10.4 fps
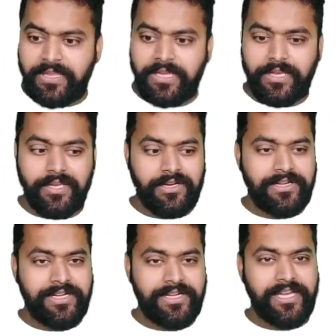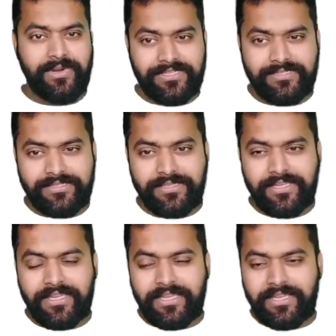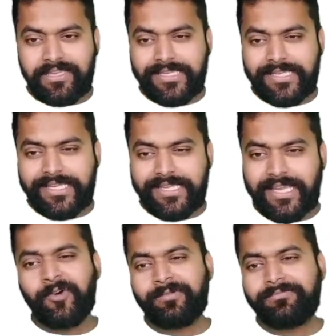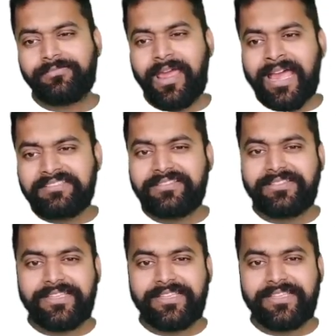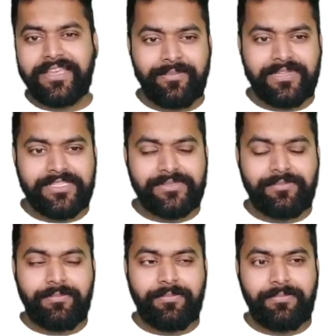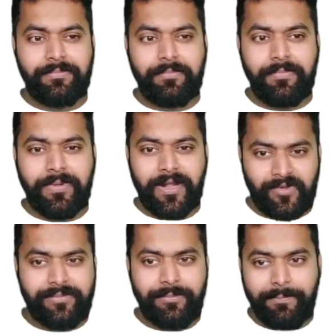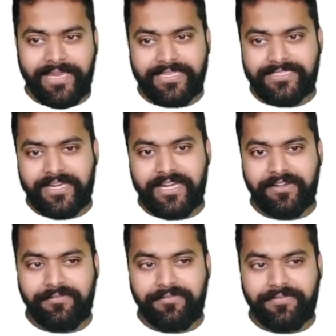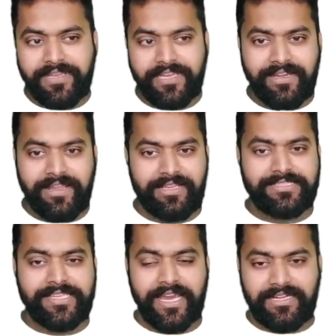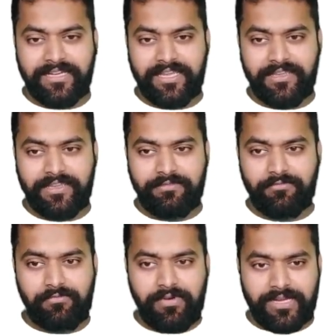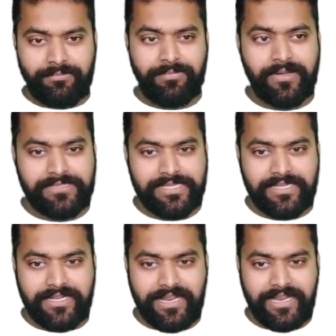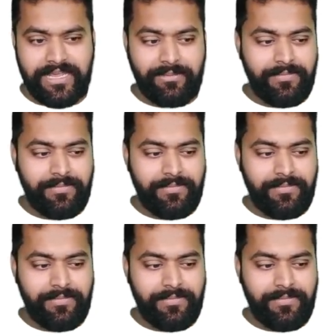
Learn Tmux. Now as this exam is browser based and we get exactly one browser tab